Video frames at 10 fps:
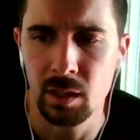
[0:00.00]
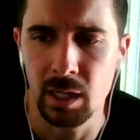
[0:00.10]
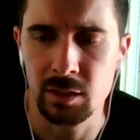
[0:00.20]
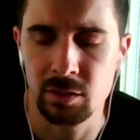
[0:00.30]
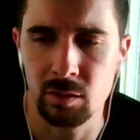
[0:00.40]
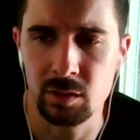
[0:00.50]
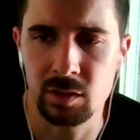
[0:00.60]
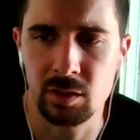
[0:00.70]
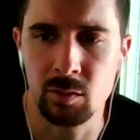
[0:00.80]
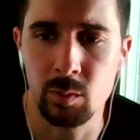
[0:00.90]
And so it's,
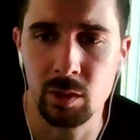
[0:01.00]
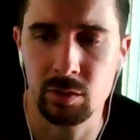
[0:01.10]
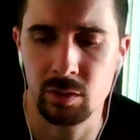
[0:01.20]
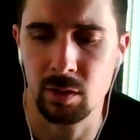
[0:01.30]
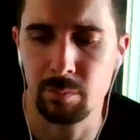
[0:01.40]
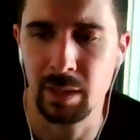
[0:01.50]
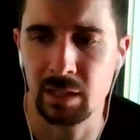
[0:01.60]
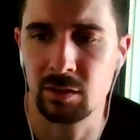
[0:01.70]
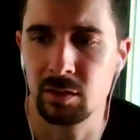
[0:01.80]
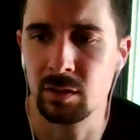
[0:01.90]
we also come back
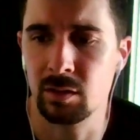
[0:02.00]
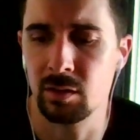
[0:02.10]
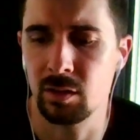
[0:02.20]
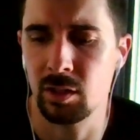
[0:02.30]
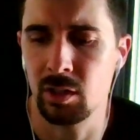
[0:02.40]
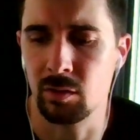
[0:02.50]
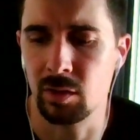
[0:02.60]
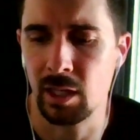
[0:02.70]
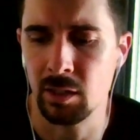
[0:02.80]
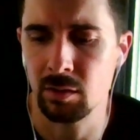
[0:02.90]
to, the
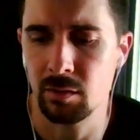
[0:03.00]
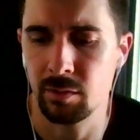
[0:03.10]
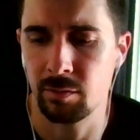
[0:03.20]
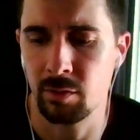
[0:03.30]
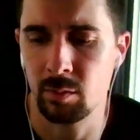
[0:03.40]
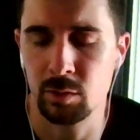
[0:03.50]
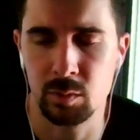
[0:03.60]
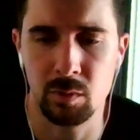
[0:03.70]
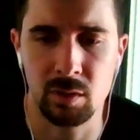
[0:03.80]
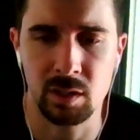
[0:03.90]
health of our farmers
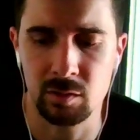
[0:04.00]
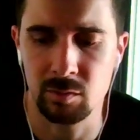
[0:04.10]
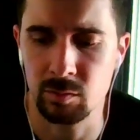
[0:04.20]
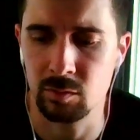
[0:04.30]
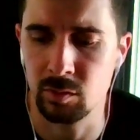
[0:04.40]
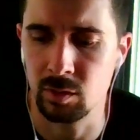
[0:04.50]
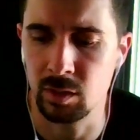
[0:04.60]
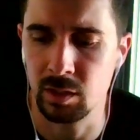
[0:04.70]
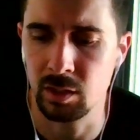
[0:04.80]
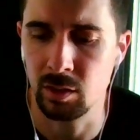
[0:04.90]
markets is
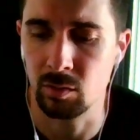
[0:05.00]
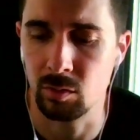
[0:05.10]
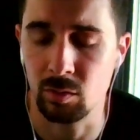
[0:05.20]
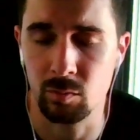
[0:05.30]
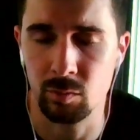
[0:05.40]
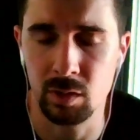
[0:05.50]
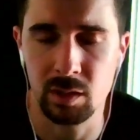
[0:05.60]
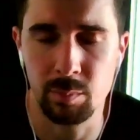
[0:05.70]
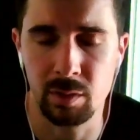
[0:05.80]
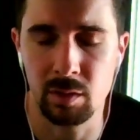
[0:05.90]
really, really
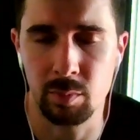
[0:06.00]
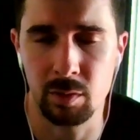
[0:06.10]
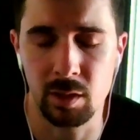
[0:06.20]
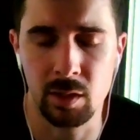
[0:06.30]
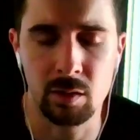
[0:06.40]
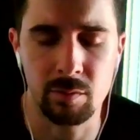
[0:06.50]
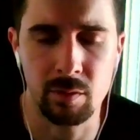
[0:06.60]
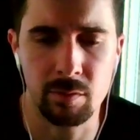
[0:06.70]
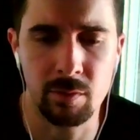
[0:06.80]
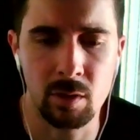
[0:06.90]
dependent upon the health of our
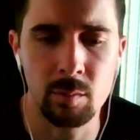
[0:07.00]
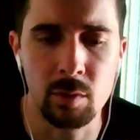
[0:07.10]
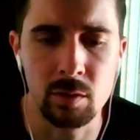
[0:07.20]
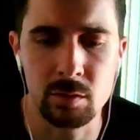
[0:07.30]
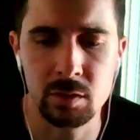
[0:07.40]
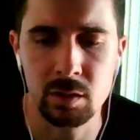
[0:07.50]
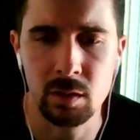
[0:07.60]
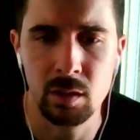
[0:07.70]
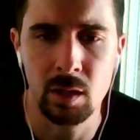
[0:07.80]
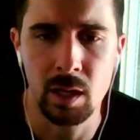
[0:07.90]
farmers.
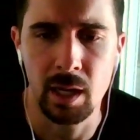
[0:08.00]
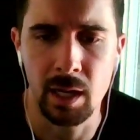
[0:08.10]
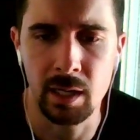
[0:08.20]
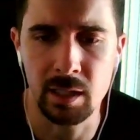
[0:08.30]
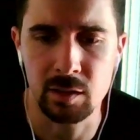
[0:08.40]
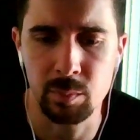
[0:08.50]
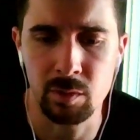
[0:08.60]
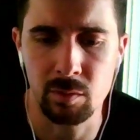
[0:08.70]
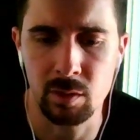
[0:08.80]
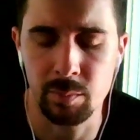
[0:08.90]
And that's been a
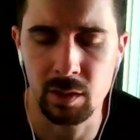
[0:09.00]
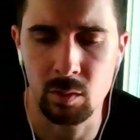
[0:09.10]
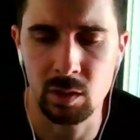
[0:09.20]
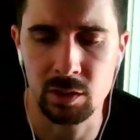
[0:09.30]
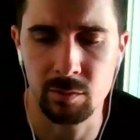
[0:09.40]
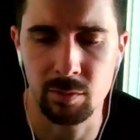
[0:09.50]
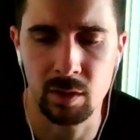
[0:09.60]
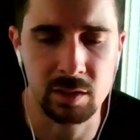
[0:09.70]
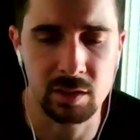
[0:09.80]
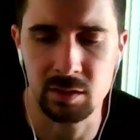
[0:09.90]
really big question for
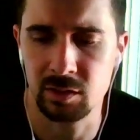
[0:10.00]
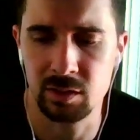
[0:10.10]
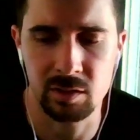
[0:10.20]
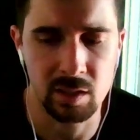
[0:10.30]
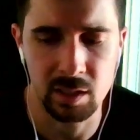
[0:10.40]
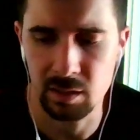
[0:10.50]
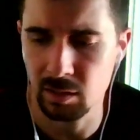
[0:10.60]
us because it's just like,